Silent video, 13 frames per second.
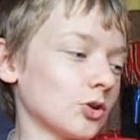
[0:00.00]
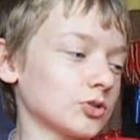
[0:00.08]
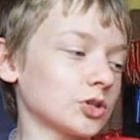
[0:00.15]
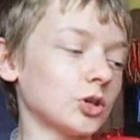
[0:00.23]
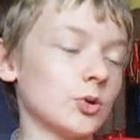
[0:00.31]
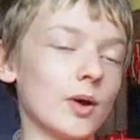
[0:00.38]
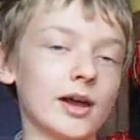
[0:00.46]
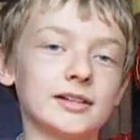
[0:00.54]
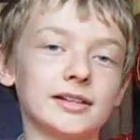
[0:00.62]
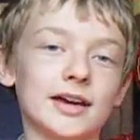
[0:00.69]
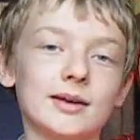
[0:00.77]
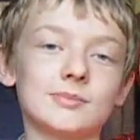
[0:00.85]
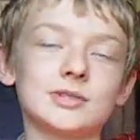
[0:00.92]
Doctor Who
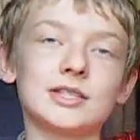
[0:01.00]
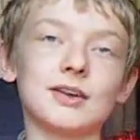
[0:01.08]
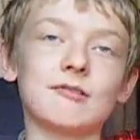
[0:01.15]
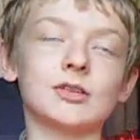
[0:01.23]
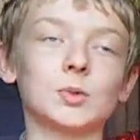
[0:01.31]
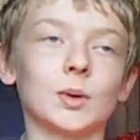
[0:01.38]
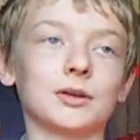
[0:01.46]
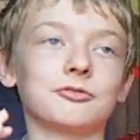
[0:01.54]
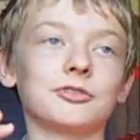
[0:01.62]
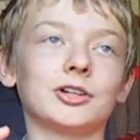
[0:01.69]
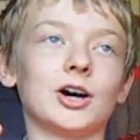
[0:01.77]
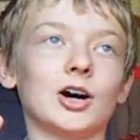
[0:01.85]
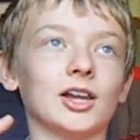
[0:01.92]
Endgame series one
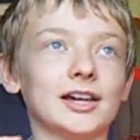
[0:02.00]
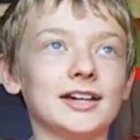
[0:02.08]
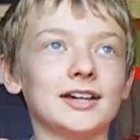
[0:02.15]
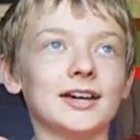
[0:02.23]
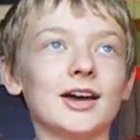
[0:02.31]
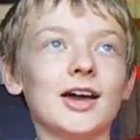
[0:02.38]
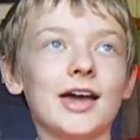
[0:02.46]
finale.